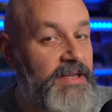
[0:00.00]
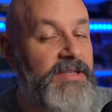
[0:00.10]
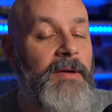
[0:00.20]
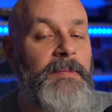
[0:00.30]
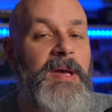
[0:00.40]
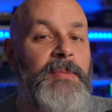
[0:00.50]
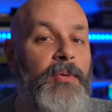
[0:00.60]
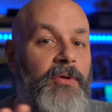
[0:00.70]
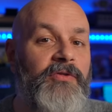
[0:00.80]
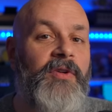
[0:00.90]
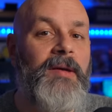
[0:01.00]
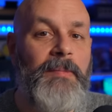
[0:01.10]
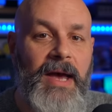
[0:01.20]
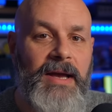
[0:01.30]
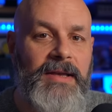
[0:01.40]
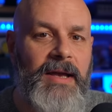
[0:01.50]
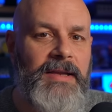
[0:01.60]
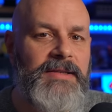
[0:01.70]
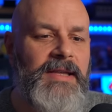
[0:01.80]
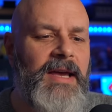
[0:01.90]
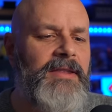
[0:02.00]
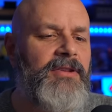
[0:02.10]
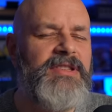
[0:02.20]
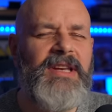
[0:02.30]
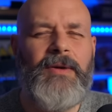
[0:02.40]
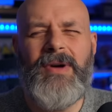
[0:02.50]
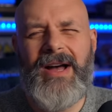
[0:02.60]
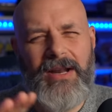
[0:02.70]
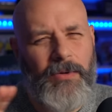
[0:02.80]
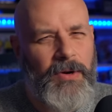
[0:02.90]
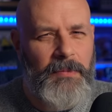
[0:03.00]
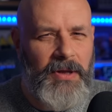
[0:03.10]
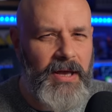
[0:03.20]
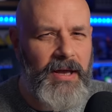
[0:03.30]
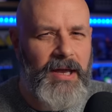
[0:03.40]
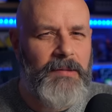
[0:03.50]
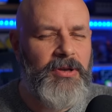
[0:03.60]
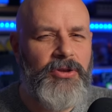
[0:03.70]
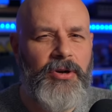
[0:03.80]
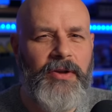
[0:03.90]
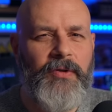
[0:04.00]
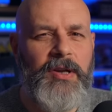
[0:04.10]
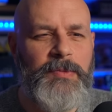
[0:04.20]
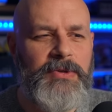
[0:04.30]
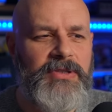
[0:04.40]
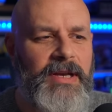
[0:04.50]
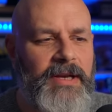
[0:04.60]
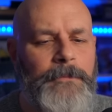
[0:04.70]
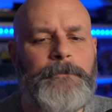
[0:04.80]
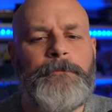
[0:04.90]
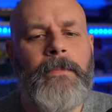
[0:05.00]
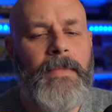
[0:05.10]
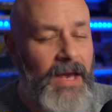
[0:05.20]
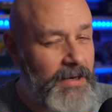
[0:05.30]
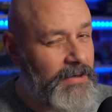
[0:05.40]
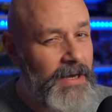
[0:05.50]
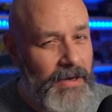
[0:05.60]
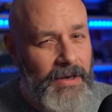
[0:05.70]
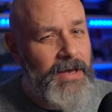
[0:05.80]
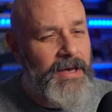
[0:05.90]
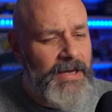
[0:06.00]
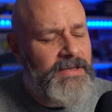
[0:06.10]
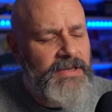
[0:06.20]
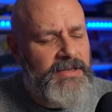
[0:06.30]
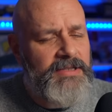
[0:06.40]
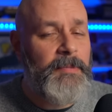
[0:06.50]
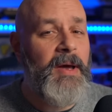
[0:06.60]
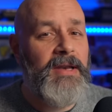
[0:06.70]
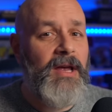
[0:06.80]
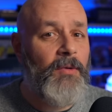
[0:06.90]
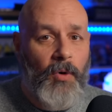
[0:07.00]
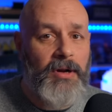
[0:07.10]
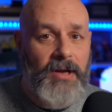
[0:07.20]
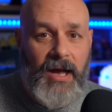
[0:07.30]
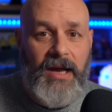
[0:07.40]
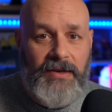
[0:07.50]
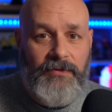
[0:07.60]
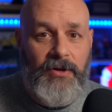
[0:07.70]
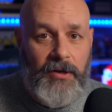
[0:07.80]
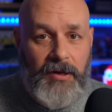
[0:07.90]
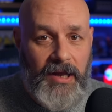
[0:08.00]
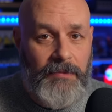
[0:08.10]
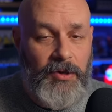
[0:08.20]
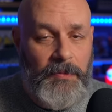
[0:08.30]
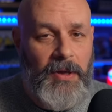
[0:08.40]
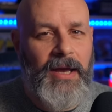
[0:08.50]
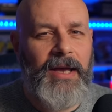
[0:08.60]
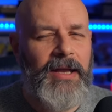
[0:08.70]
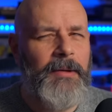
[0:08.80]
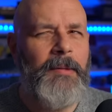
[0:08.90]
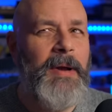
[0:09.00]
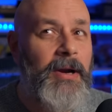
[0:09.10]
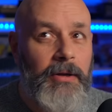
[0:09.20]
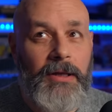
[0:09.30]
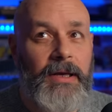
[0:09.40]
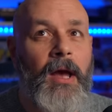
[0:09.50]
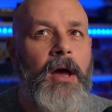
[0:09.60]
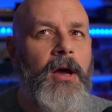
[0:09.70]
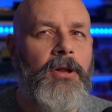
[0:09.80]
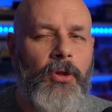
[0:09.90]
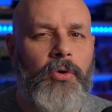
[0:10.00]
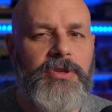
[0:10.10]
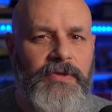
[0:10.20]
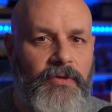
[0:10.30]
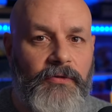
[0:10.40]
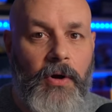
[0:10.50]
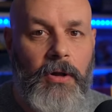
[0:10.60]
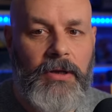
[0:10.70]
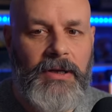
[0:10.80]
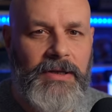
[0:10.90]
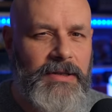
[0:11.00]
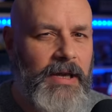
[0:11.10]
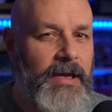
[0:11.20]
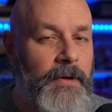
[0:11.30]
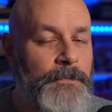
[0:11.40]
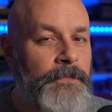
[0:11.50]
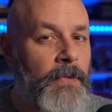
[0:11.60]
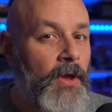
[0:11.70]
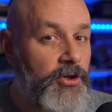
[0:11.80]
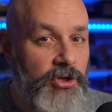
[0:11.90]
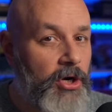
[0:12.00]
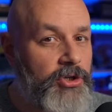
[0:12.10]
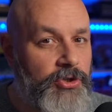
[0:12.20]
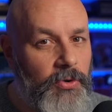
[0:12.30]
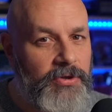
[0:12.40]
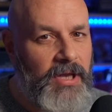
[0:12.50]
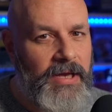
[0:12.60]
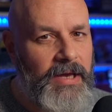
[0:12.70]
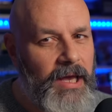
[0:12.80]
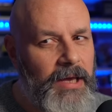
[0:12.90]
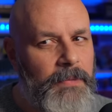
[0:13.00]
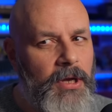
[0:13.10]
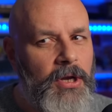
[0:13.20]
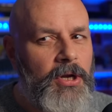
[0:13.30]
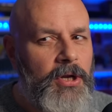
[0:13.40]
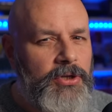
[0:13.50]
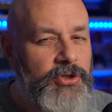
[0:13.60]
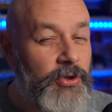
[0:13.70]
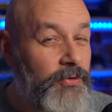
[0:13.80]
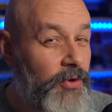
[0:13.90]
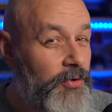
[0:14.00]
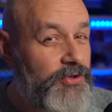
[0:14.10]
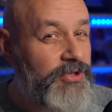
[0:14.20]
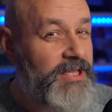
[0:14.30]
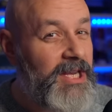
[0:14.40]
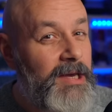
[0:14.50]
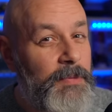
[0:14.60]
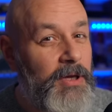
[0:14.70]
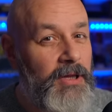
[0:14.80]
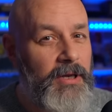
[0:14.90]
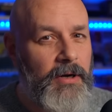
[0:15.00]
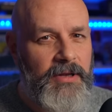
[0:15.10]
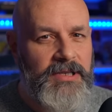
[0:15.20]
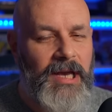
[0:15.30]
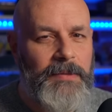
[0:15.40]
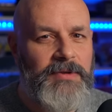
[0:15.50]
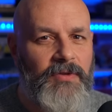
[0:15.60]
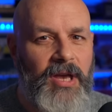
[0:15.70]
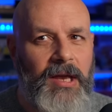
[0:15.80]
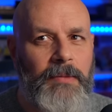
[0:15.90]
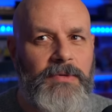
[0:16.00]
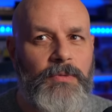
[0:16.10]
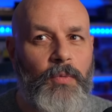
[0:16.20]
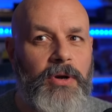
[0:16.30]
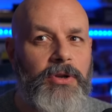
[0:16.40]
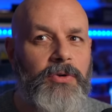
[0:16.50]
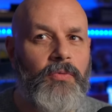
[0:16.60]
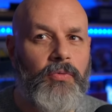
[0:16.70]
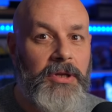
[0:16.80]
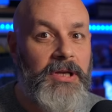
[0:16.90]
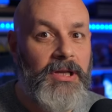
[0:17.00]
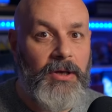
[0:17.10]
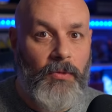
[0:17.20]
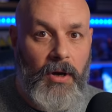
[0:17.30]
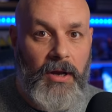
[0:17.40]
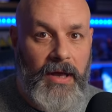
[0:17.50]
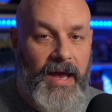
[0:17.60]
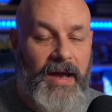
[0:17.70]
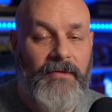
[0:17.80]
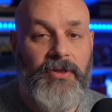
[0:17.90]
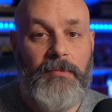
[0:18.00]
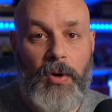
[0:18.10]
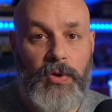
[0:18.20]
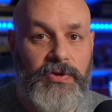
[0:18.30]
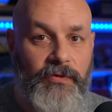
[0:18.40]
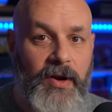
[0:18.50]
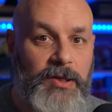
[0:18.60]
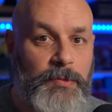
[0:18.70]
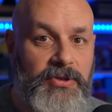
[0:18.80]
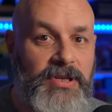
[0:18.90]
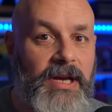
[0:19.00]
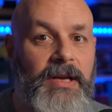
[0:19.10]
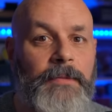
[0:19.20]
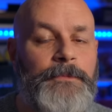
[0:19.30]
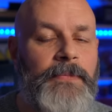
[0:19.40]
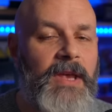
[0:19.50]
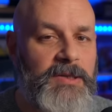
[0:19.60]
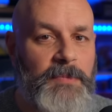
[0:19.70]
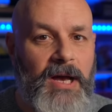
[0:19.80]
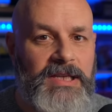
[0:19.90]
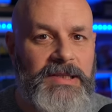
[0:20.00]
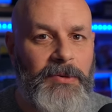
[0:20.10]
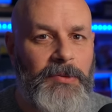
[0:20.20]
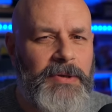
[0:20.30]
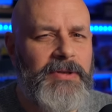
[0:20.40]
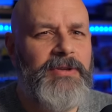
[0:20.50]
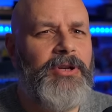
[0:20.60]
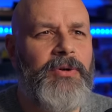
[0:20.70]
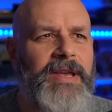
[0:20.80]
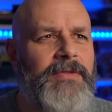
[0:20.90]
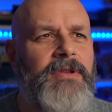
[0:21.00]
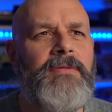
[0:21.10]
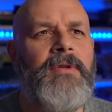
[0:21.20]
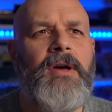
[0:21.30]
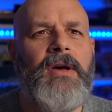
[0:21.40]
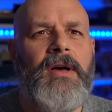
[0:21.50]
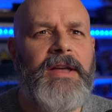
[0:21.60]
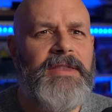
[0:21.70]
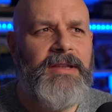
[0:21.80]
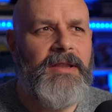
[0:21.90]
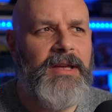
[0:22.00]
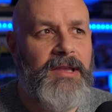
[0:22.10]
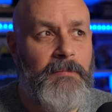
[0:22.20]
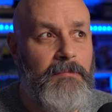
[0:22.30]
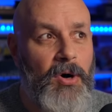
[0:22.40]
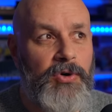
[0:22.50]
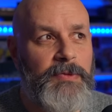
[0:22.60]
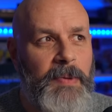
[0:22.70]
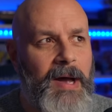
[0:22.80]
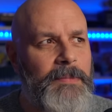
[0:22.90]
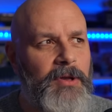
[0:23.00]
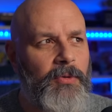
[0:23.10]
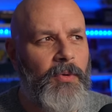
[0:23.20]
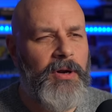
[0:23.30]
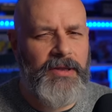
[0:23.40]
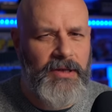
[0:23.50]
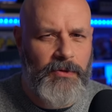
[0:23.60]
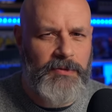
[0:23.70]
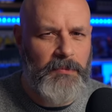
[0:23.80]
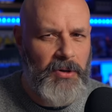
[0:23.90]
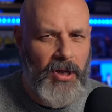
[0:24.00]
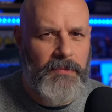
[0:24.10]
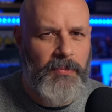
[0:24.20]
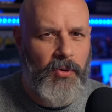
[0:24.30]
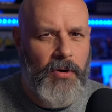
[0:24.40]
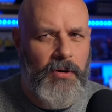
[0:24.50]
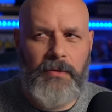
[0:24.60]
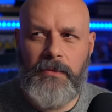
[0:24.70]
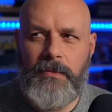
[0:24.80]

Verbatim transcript: Some people will fight back against that, and they'll say, well, I don't want to play a game at 30 frames per second. And yeah, it does depend on what kind of your game you're playing. And apparently Lords of the Fallen is like a Dark Souls-like game. So those typically are the types of games where you really want to have the most frames per second as possible. But, you know, even I think like the most popular one, I think, was Bloodborne.